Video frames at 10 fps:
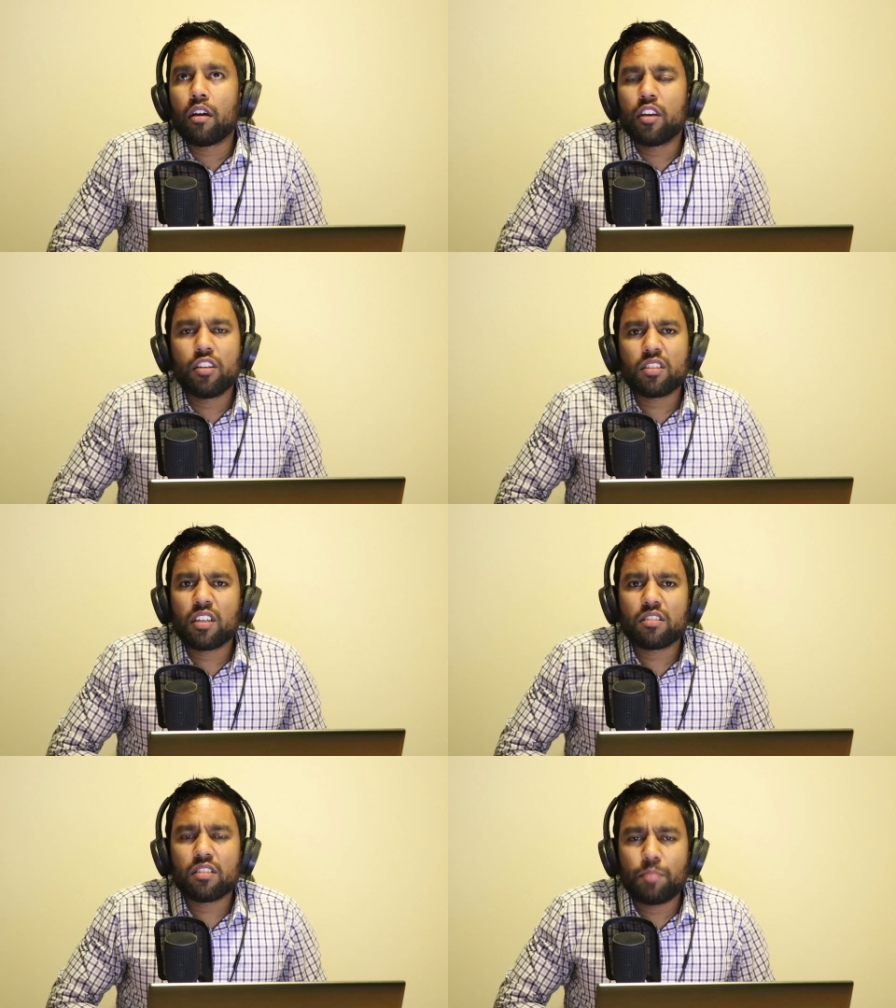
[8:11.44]
you just
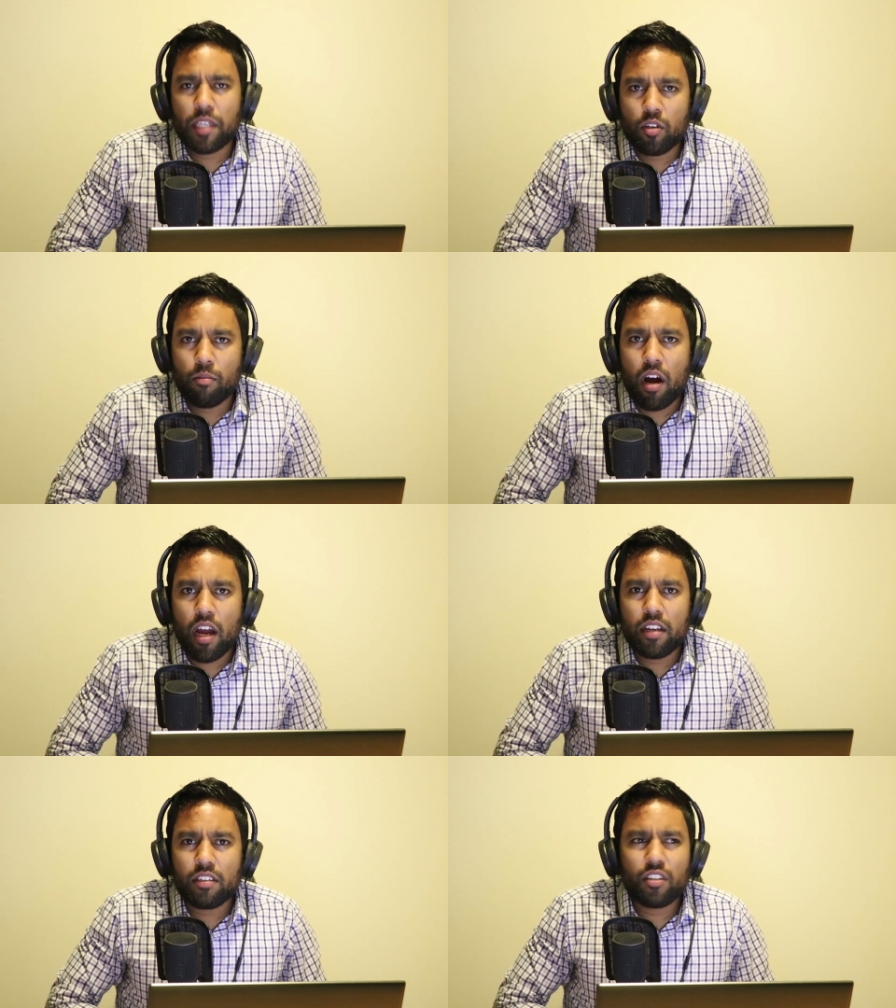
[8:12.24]
get to speak your
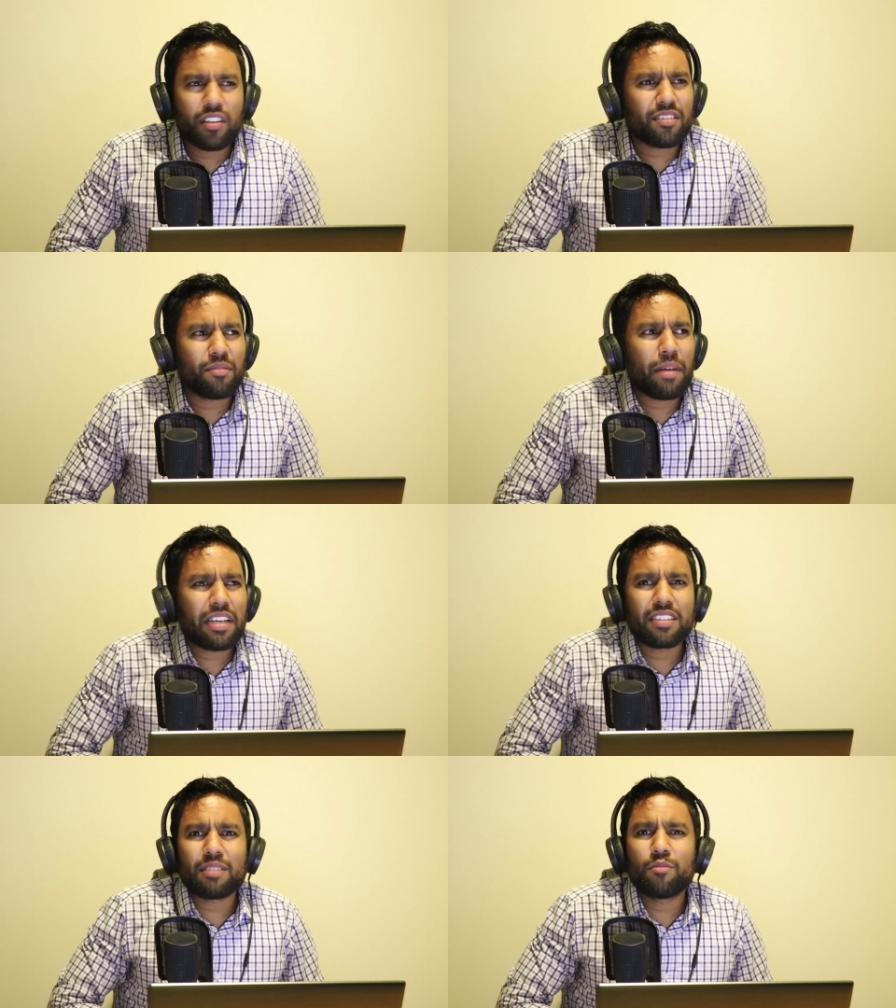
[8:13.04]
mind, you get to
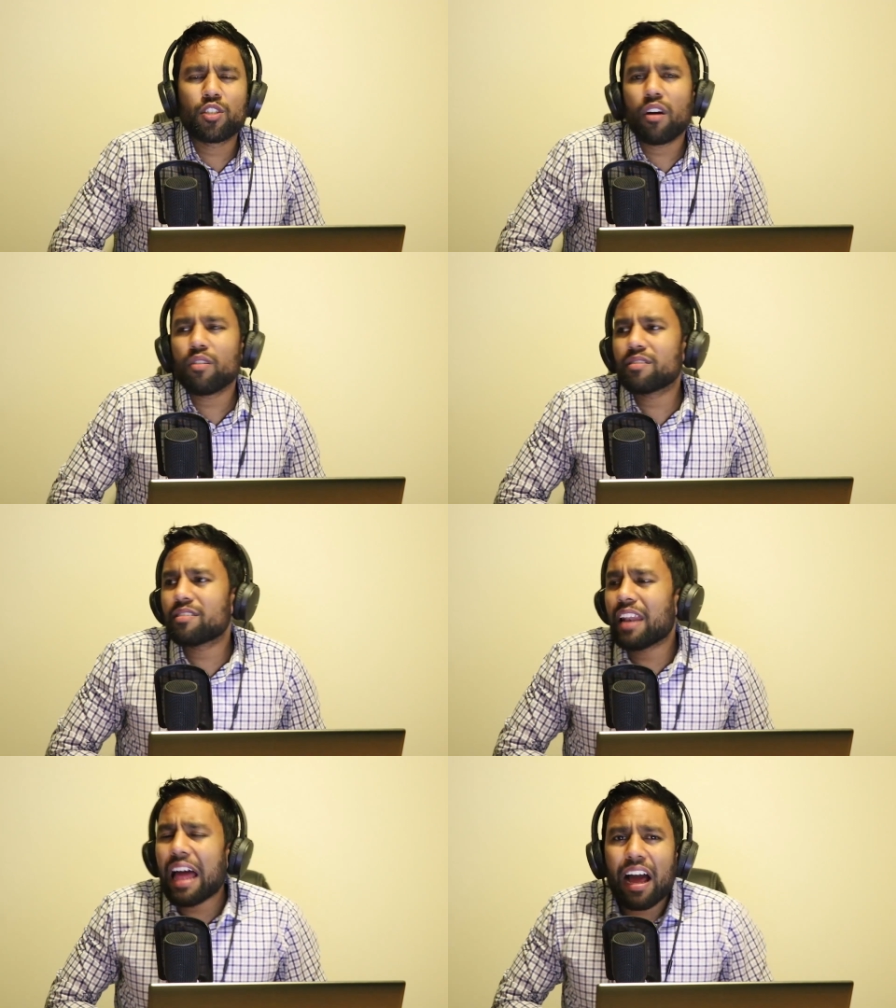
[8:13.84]
make some
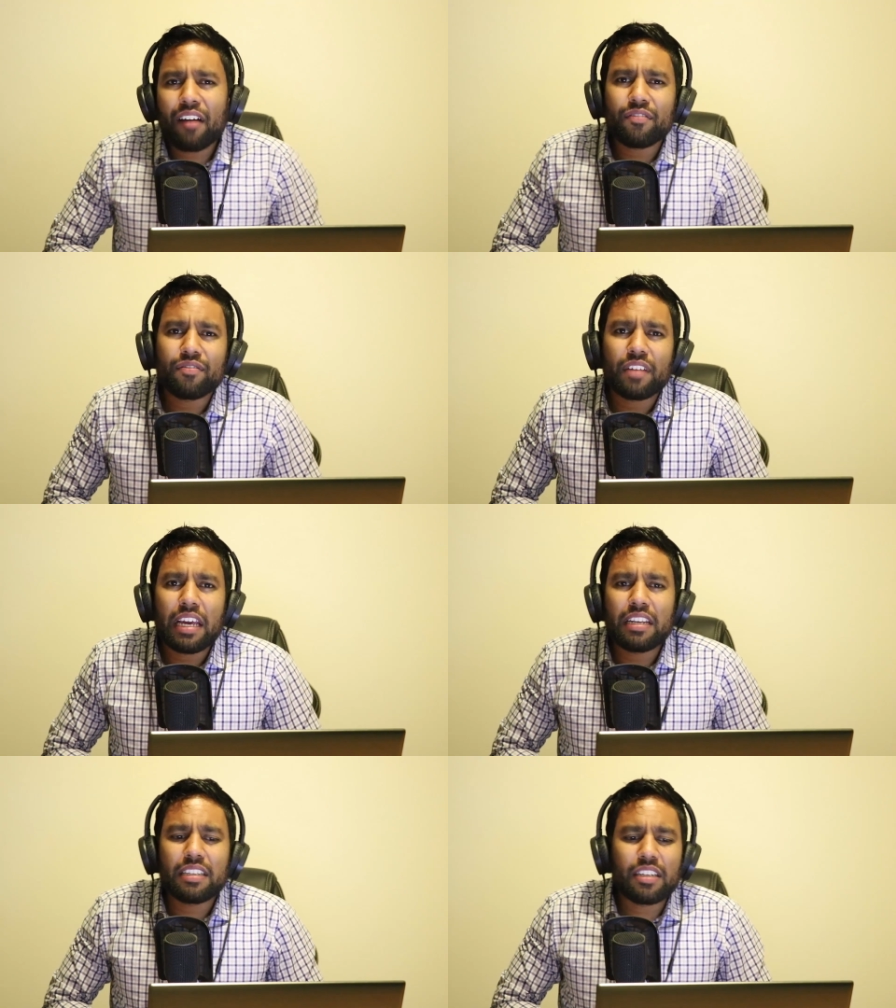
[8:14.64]
jokes, laugh,
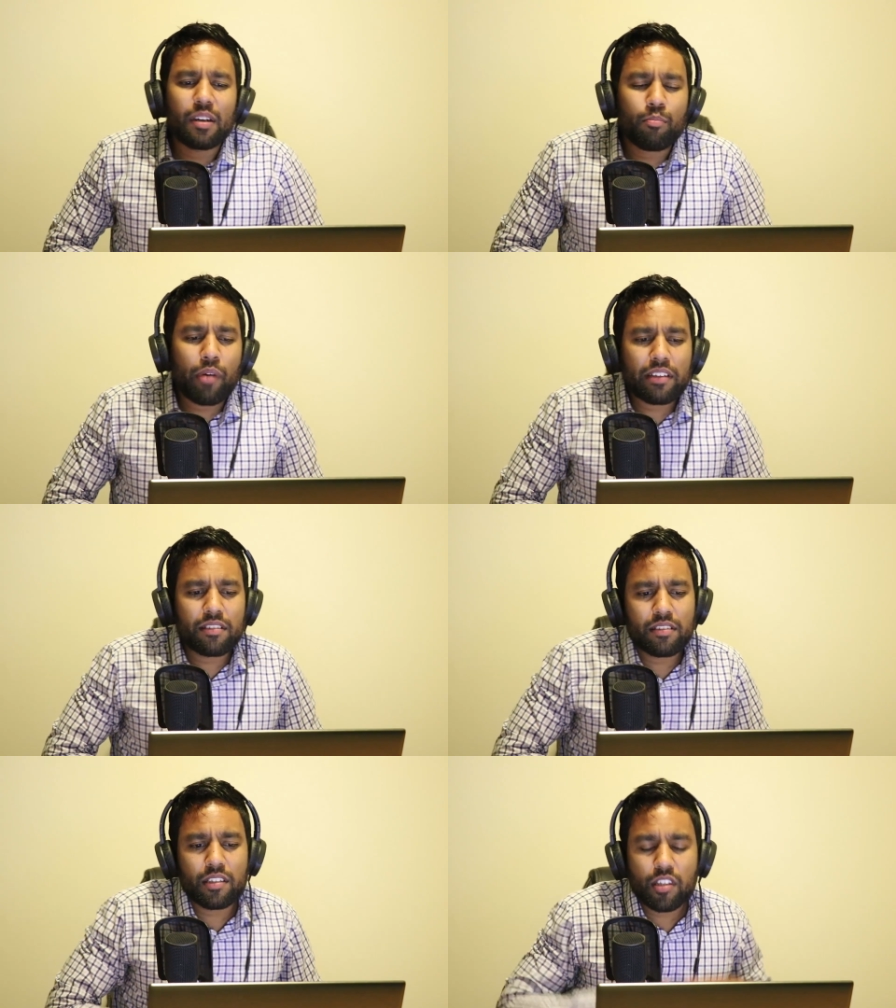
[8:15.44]
and, you know,
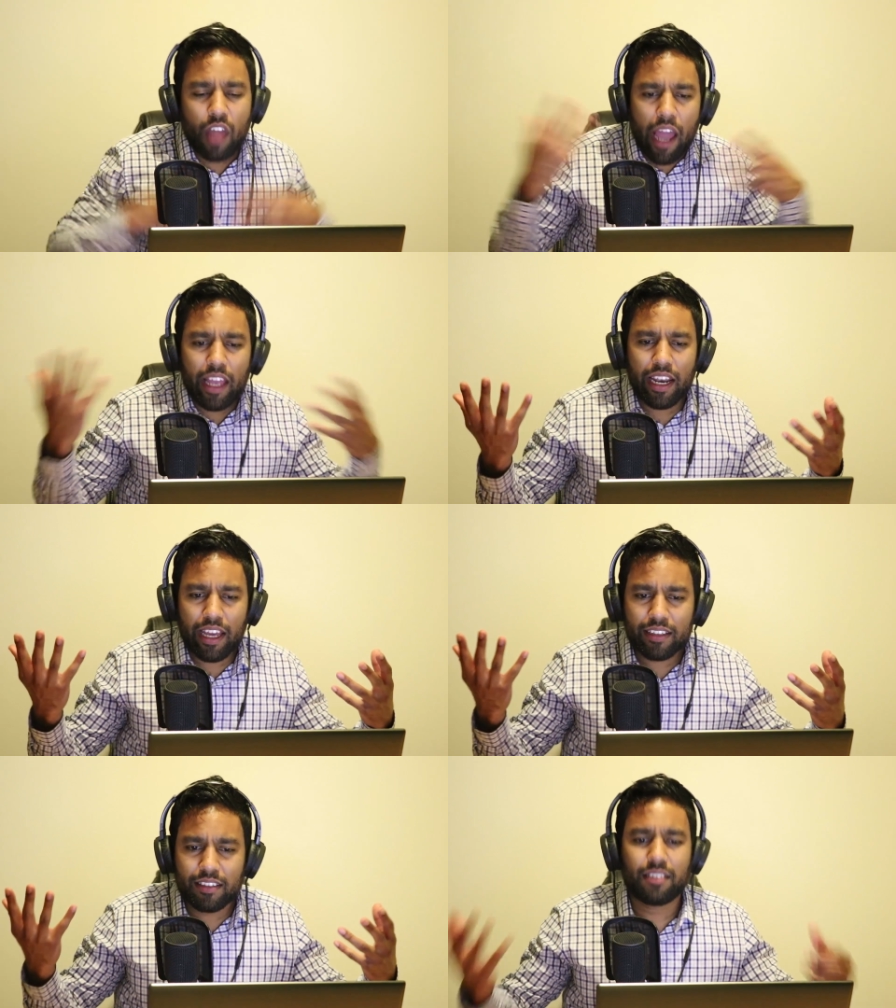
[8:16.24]
practice
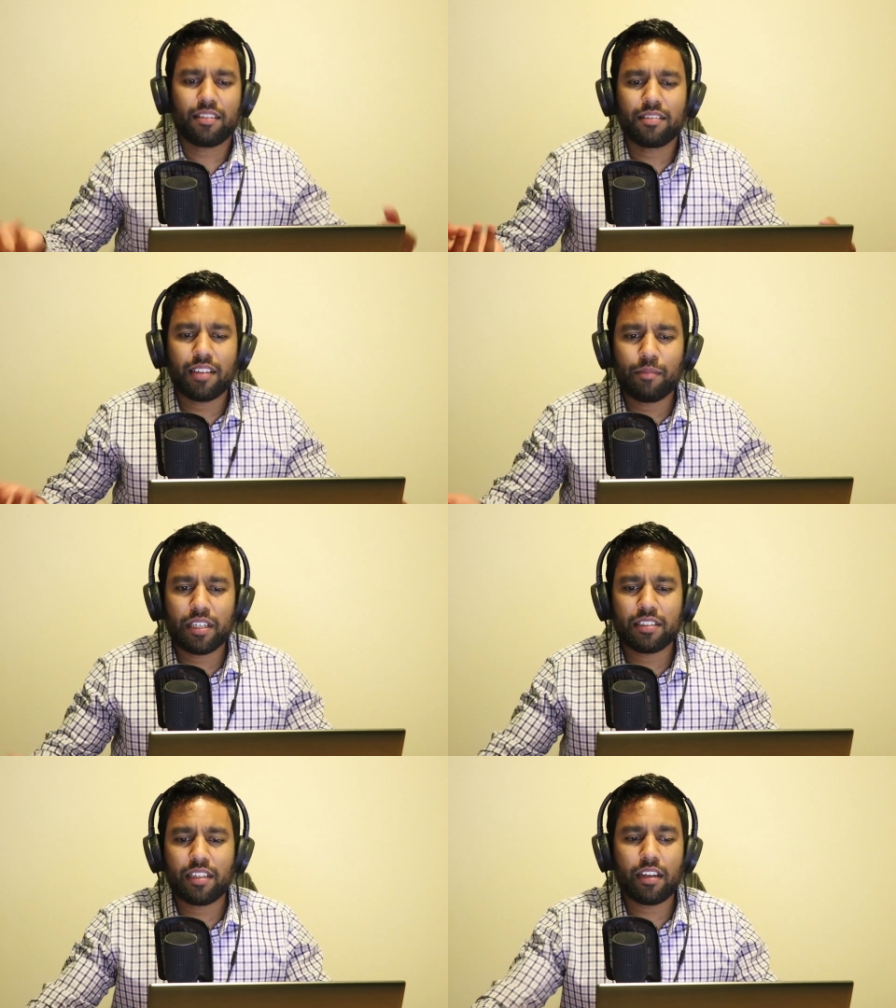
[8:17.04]
dialect to some
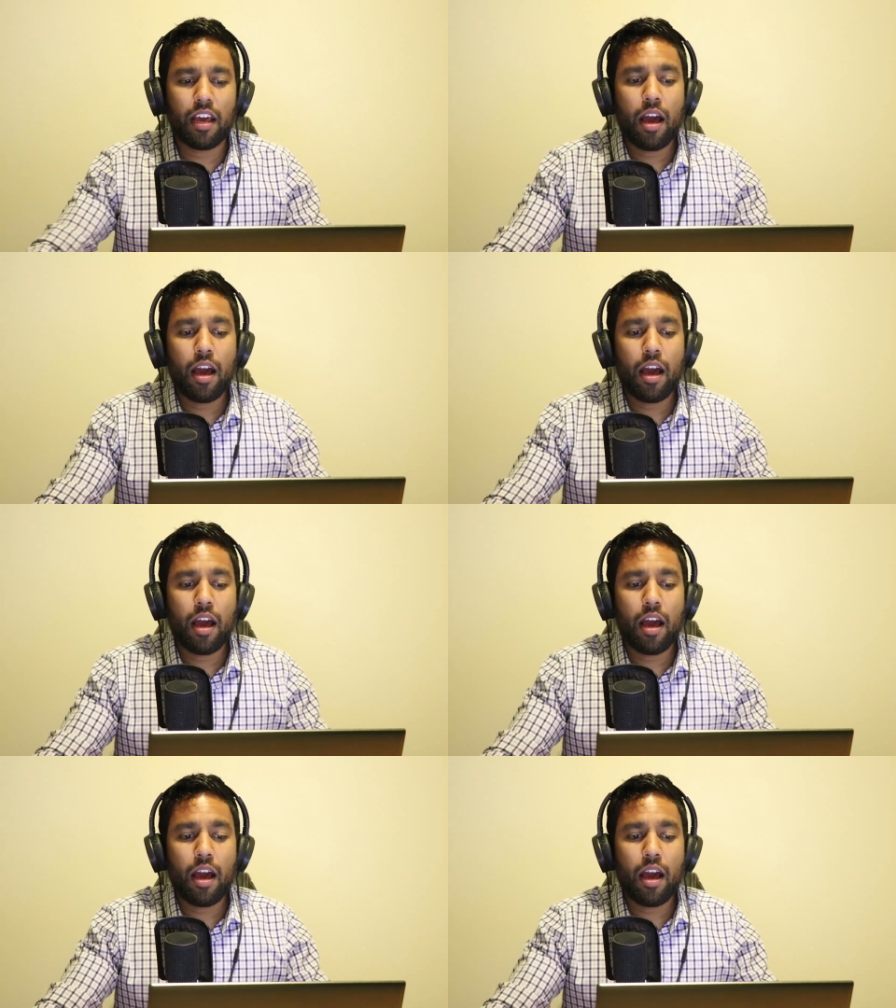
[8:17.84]
extent.